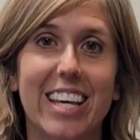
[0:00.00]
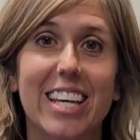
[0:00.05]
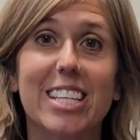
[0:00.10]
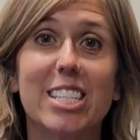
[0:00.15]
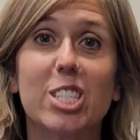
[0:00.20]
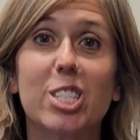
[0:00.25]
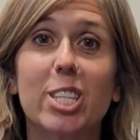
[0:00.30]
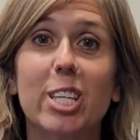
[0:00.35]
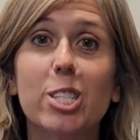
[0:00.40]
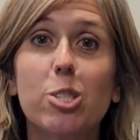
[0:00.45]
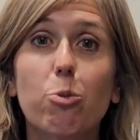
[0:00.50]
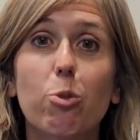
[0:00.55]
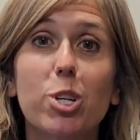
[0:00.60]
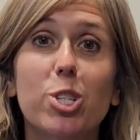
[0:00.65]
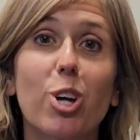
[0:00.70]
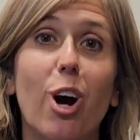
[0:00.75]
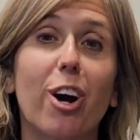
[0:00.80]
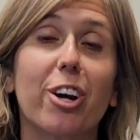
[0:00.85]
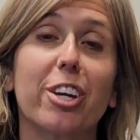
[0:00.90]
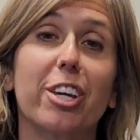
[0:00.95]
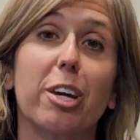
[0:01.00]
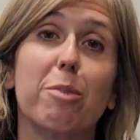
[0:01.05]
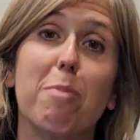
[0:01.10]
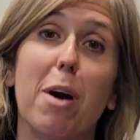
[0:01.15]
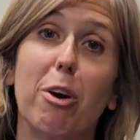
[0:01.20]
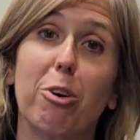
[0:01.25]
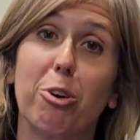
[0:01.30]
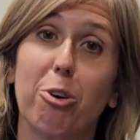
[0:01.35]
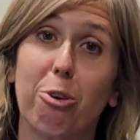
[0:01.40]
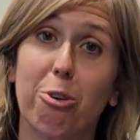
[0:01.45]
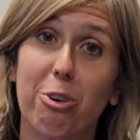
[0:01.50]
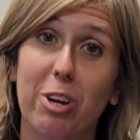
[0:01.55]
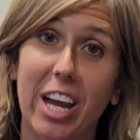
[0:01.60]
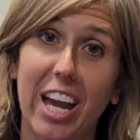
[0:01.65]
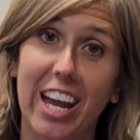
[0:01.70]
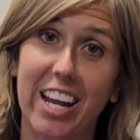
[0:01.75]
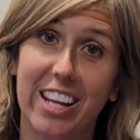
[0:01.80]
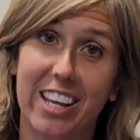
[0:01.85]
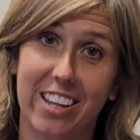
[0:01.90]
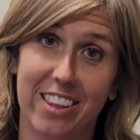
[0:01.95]
Since we're talking about
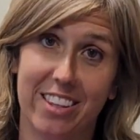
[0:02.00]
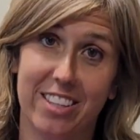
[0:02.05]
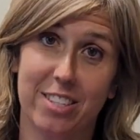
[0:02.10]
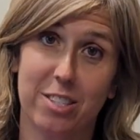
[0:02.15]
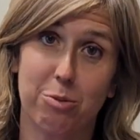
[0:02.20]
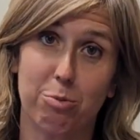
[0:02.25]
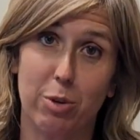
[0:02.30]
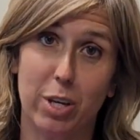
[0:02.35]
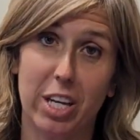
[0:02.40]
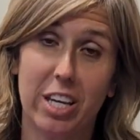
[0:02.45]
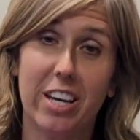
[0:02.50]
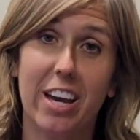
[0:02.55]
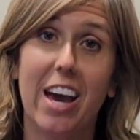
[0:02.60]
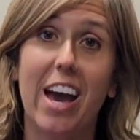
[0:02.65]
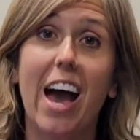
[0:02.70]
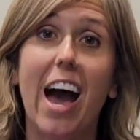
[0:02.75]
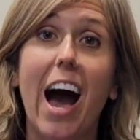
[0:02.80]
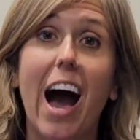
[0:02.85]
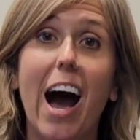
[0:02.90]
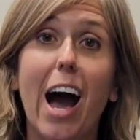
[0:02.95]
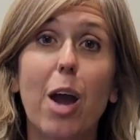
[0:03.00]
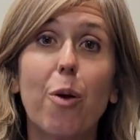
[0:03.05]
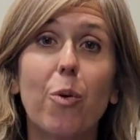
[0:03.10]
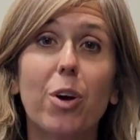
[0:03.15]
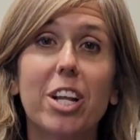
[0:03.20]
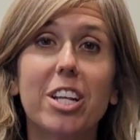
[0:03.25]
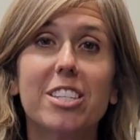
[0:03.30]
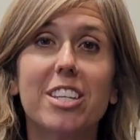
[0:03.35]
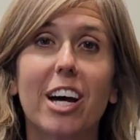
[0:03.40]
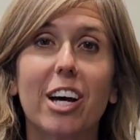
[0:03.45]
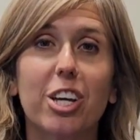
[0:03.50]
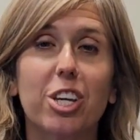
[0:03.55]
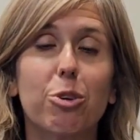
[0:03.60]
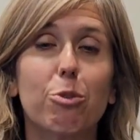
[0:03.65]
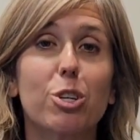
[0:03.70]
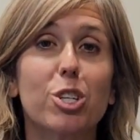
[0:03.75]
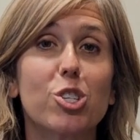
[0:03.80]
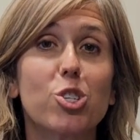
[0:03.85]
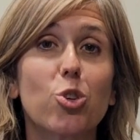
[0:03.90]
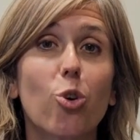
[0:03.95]
creating this week, I want to tell you
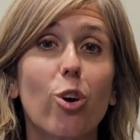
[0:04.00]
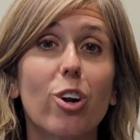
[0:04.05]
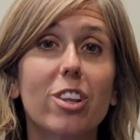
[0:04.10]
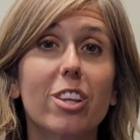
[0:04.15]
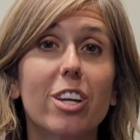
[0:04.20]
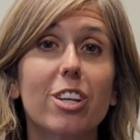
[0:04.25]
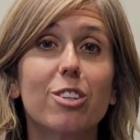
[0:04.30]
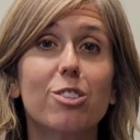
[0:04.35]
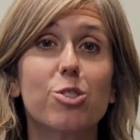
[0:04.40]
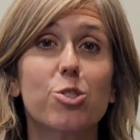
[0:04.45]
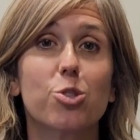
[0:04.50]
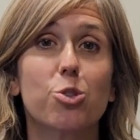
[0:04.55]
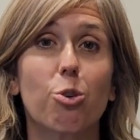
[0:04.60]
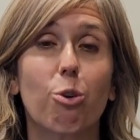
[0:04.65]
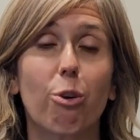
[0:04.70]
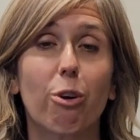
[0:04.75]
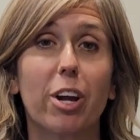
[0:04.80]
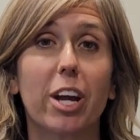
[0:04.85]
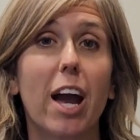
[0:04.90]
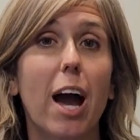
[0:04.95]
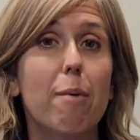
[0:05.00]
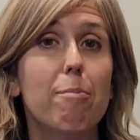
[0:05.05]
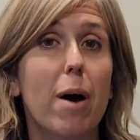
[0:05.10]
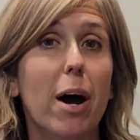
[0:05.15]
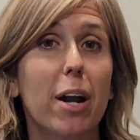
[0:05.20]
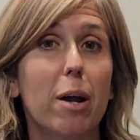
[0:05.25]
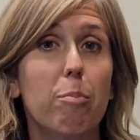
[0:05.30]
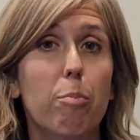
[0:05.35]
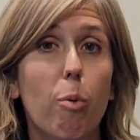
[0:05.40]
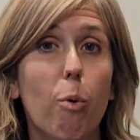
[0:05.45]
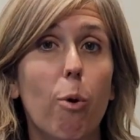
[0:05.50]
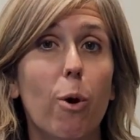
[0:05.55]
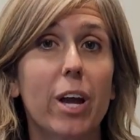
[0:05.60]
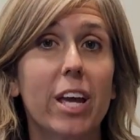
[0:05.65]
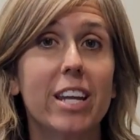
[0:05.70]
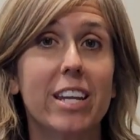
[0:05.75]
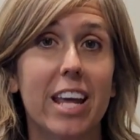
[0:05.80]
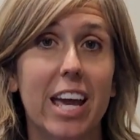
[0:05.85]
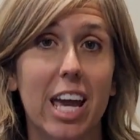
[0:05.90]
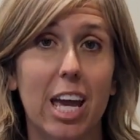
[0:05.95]
a short little story about a boy
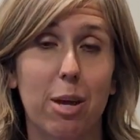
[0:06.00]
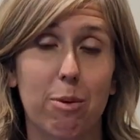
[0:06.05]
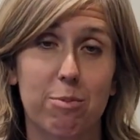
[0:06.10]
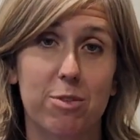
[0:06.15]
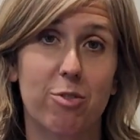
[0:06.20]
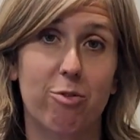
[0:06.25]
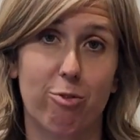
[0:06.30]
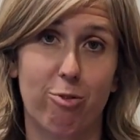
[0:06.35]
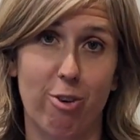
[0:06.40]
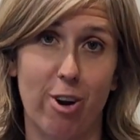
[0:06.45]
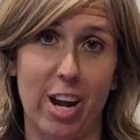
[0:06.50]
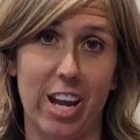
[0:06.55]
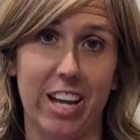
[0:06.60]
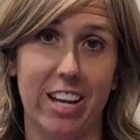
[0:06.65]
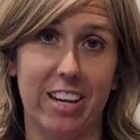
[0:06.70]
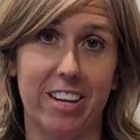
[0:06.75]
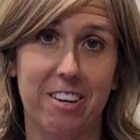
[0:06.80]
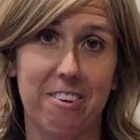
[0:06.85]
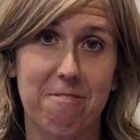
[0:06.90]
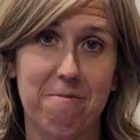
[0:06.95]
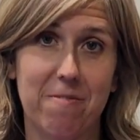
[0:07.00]
named Frank.